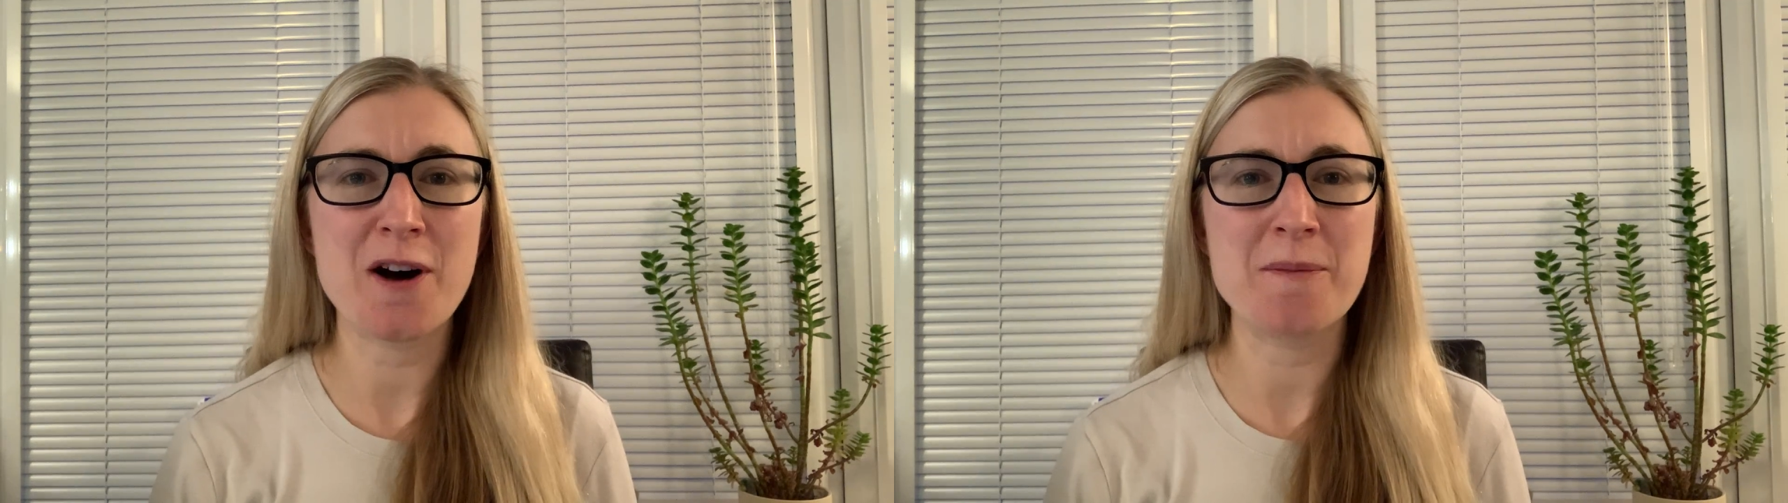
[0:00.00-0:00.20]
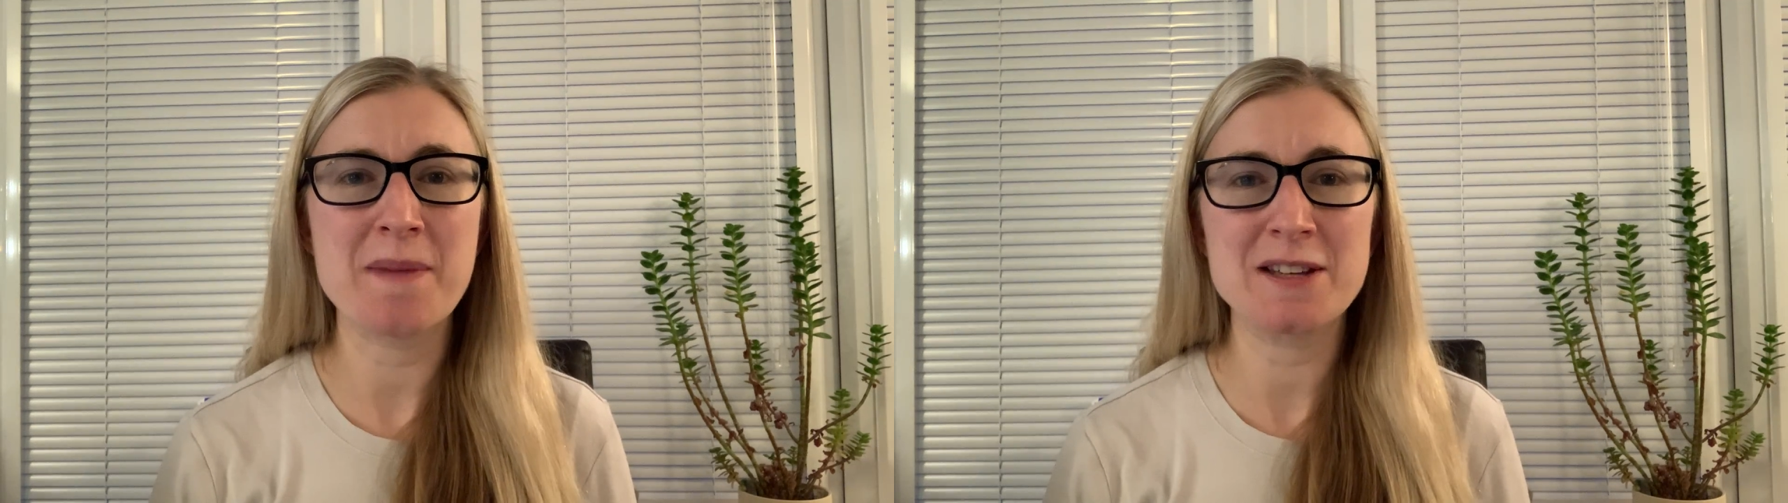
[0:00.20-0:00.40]

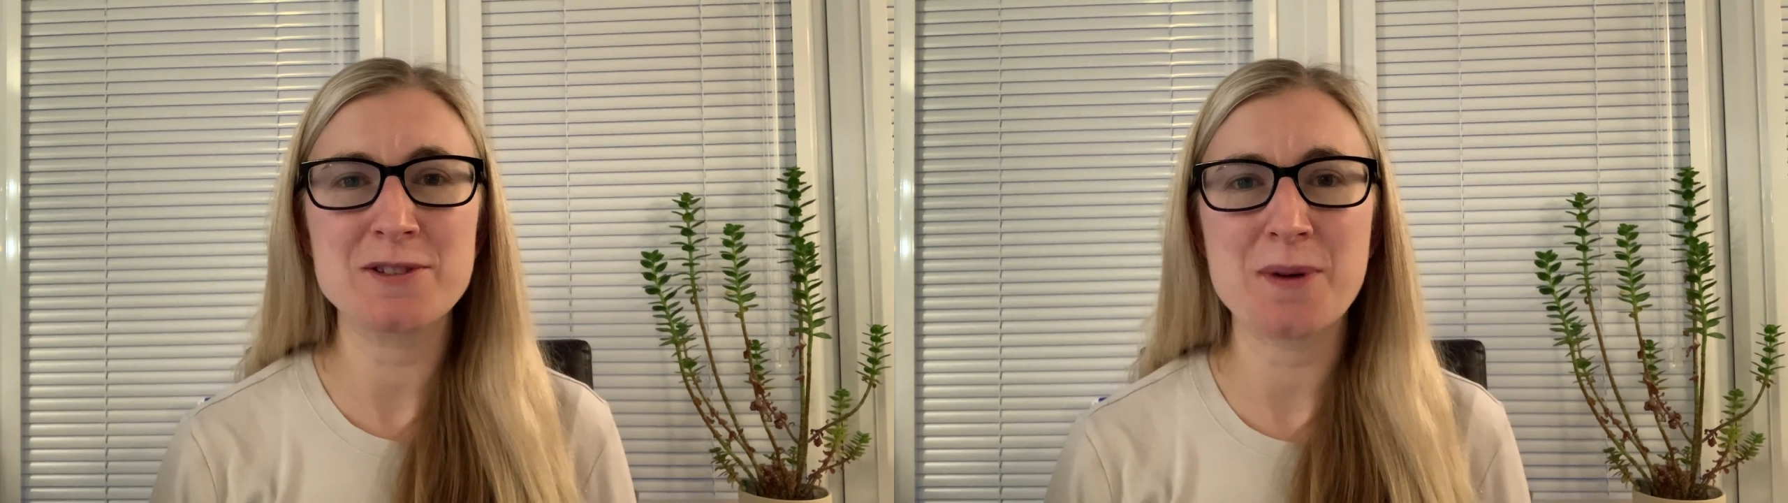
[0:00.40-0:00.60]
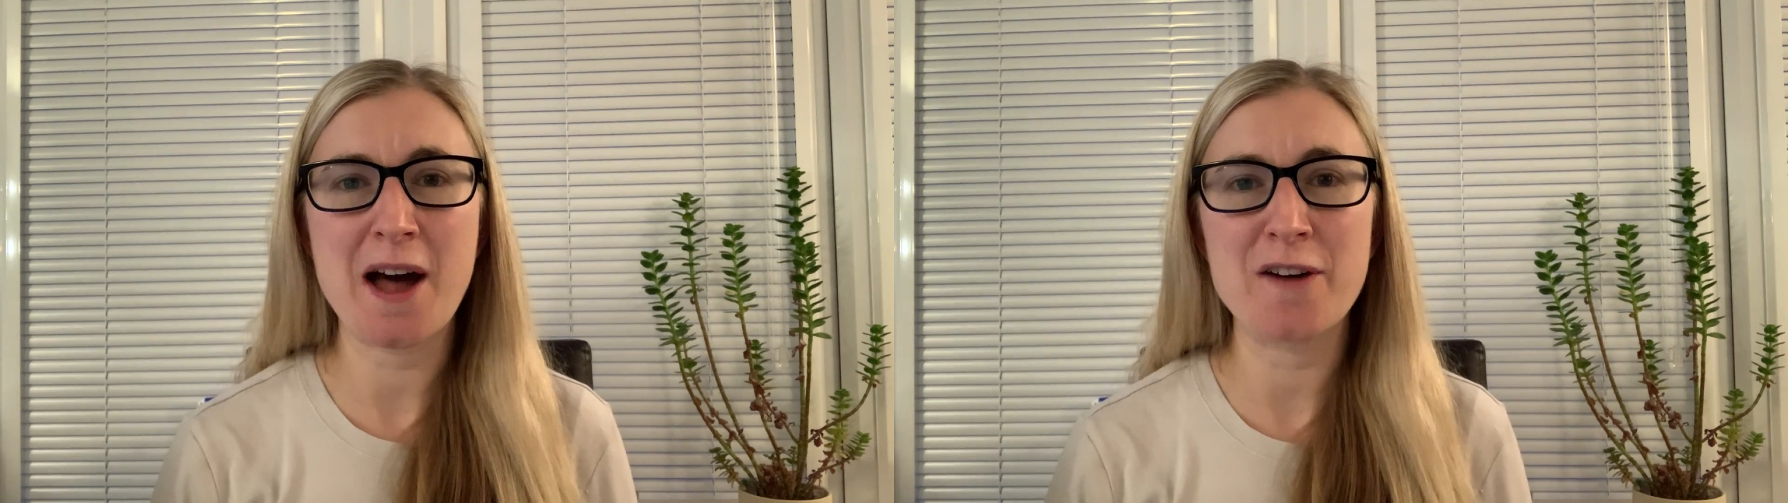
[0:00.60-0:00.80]
our
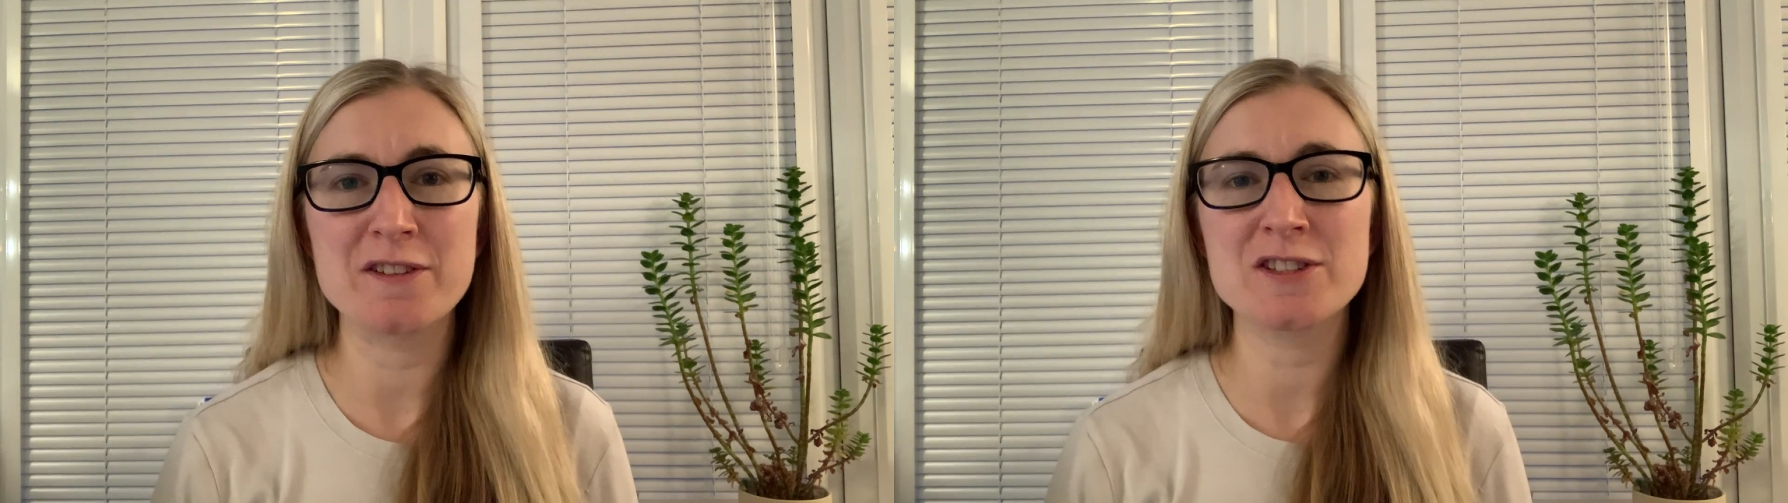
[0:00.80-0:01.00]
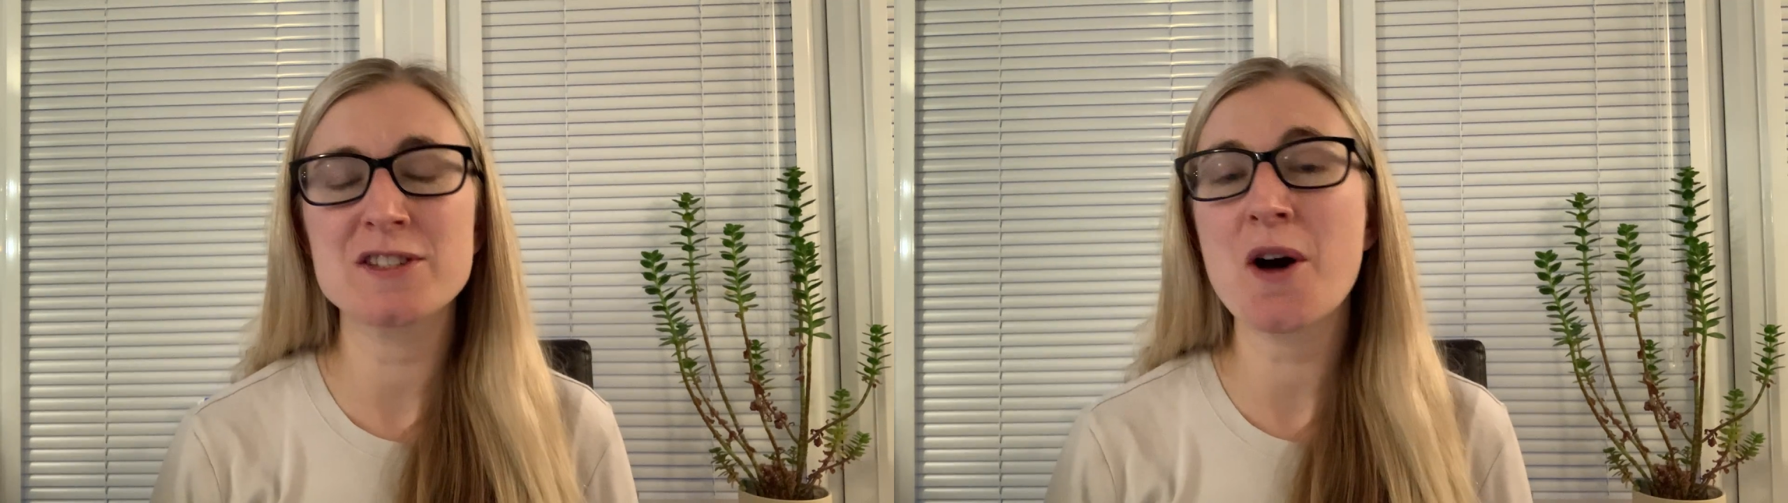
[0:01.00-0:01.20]
mental health,
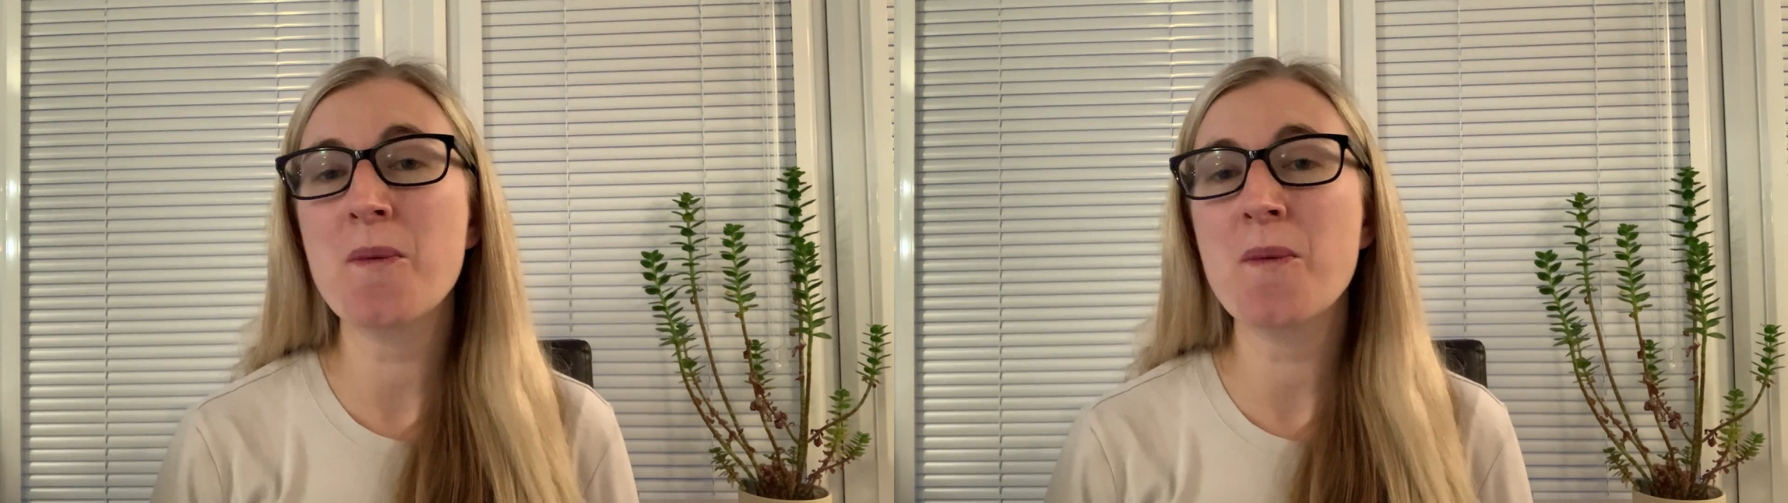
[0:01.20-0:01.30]
and just our